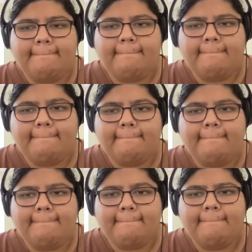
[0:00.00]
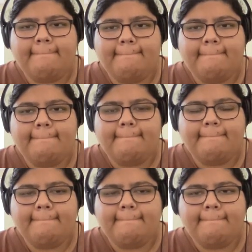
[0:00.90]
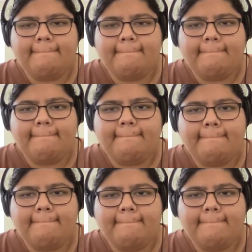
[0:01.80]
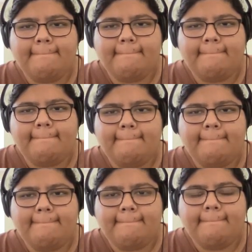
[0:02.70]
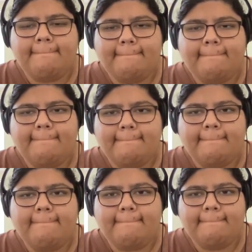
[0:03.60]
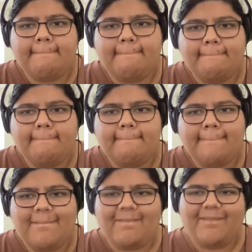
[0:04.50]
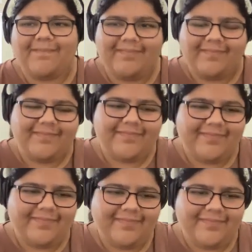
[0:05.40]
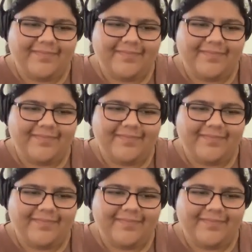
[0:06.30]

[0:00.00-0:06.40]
The person shown says nothing.